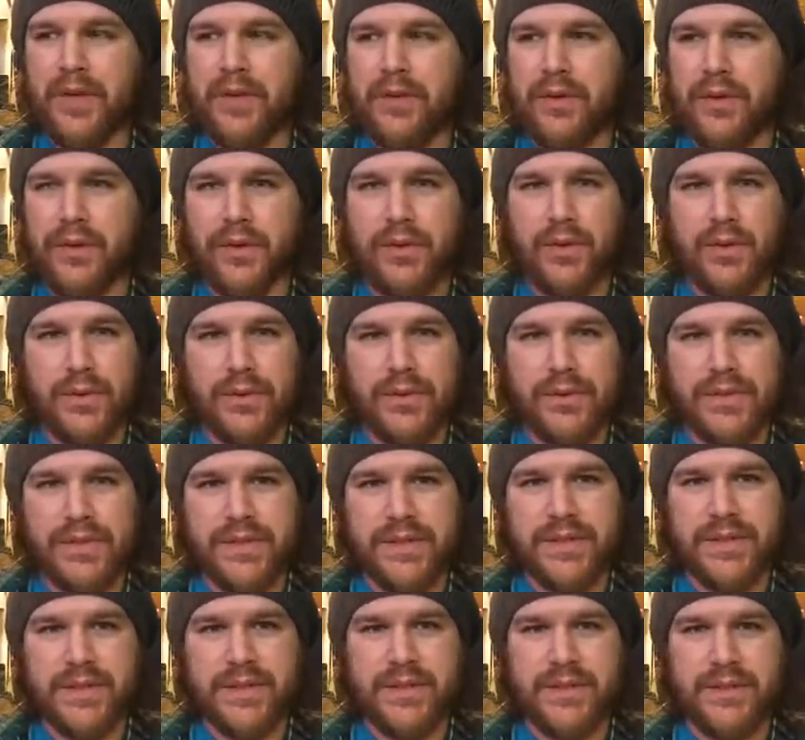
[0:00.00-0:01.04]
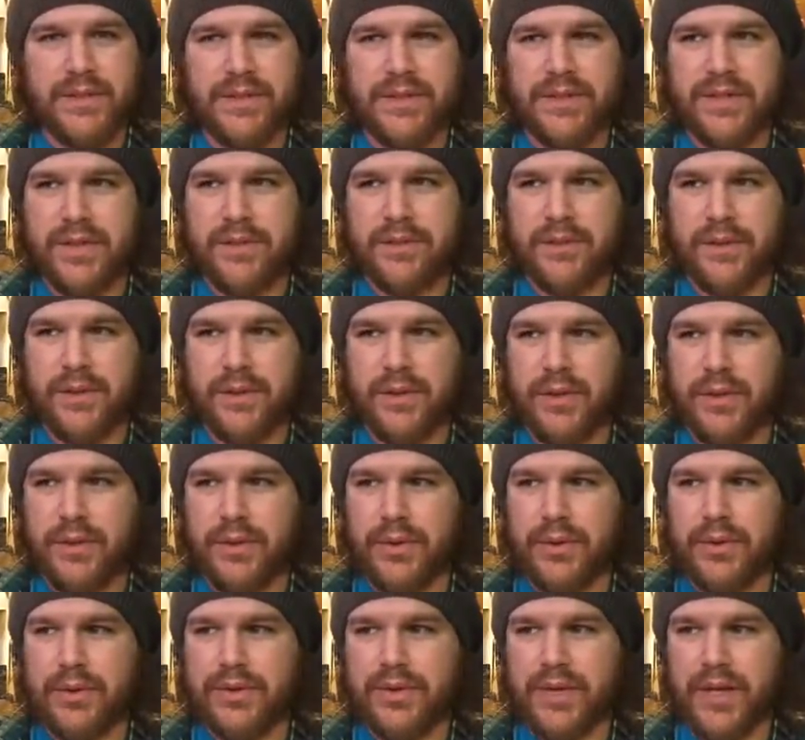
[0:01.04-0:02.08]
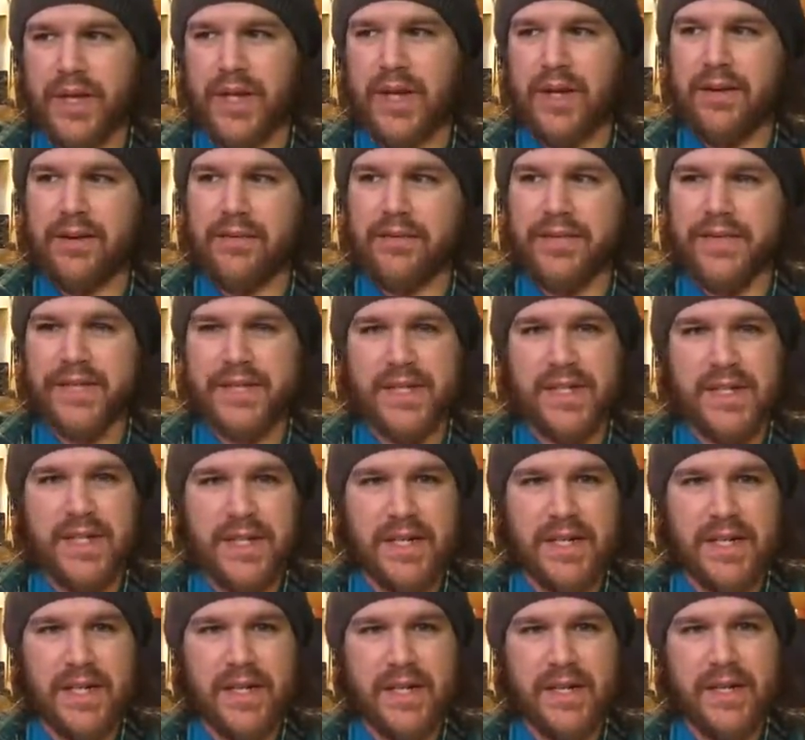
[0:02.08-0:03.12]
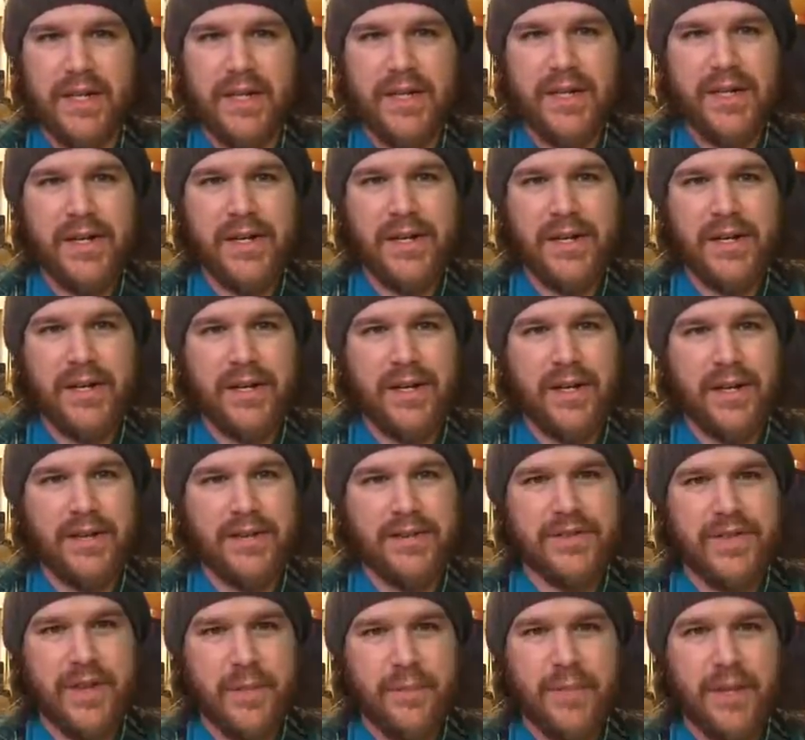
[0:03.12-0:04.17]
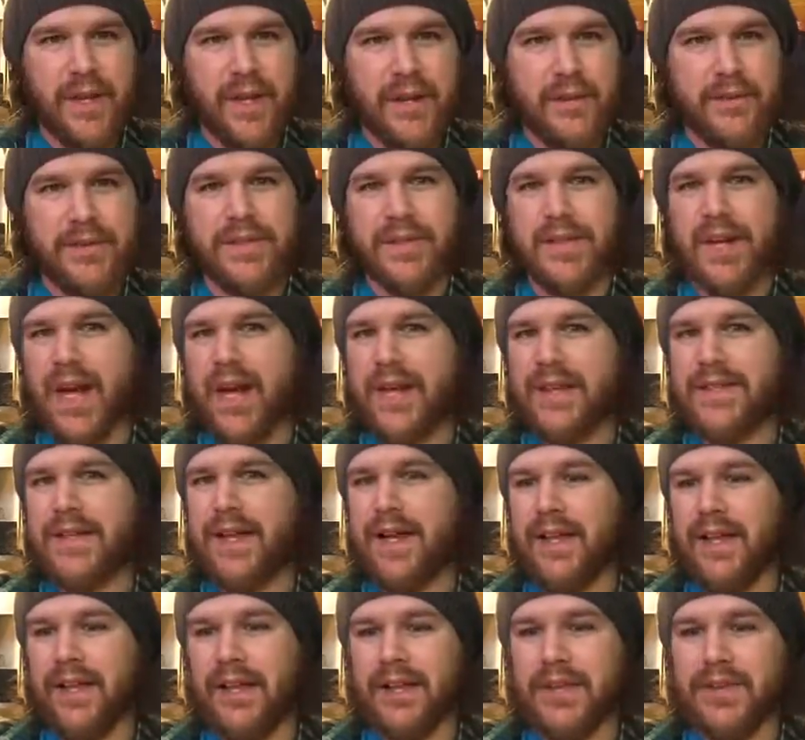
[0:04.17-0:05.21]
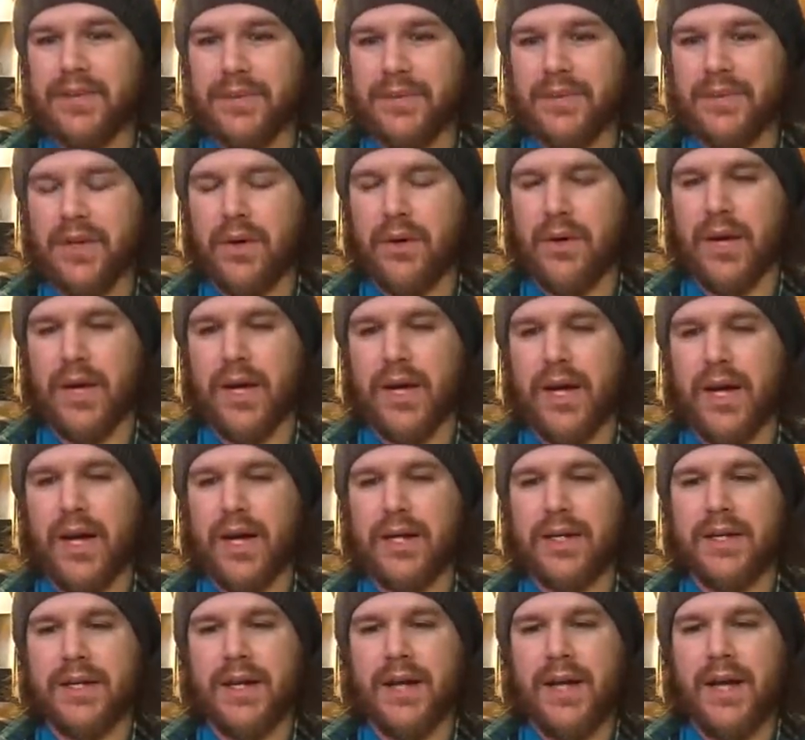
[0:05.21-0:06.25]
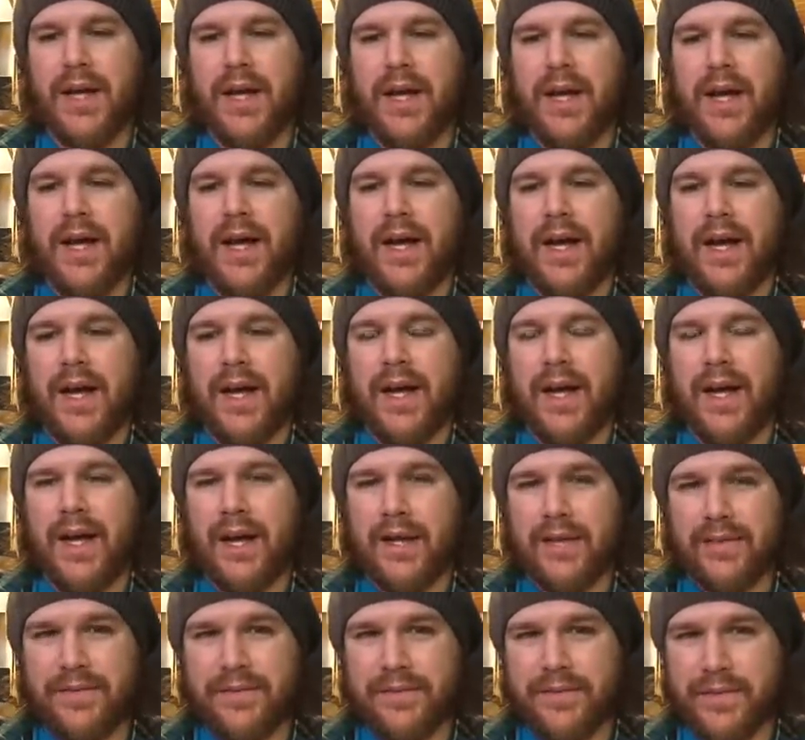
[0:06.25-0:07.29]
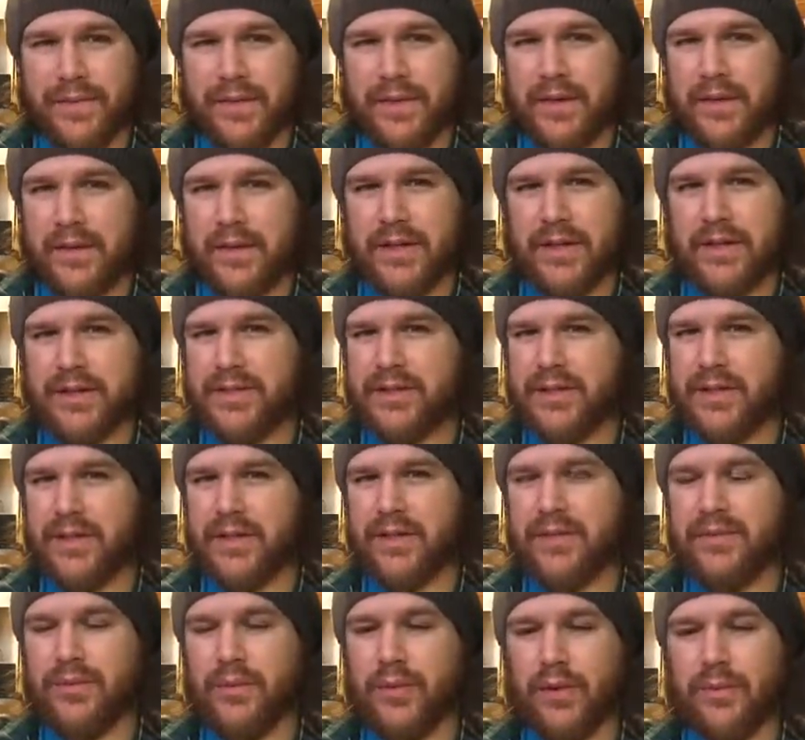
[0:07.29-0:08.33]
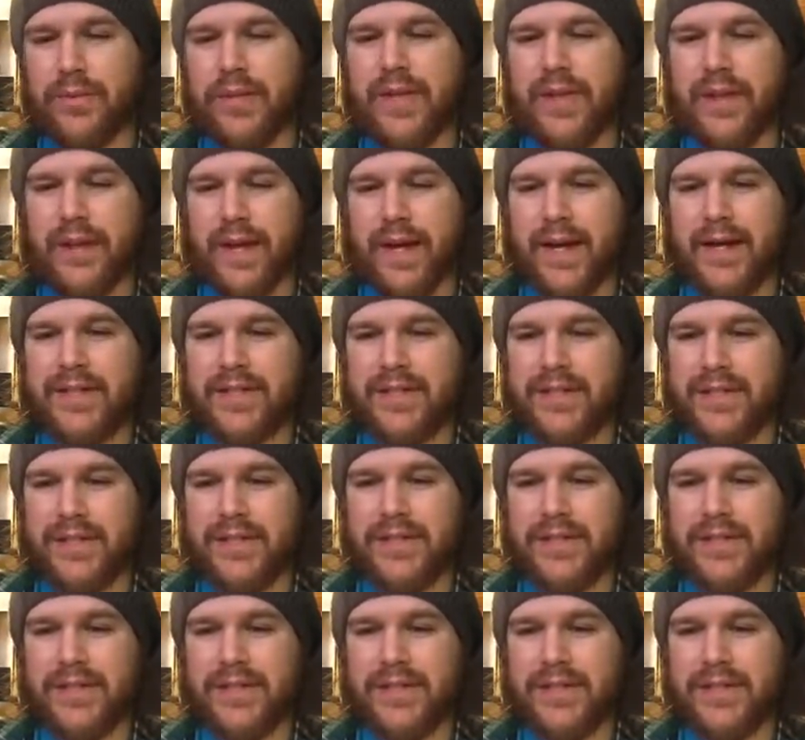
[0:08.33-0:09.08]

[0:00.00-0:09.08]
Cuckoo sisters, the Stepford Cuckoos, they see something, but they're not telling us what's going on. I had a theory that started to form in the last